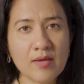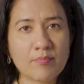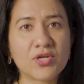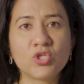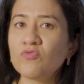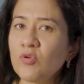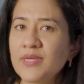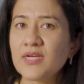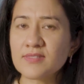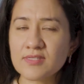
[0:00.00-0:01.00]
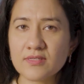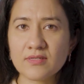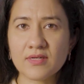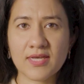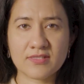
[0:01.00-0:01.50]
but you will be
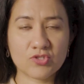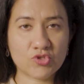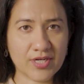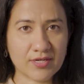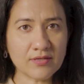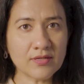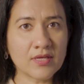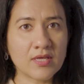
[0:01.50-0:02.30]
considered as a trader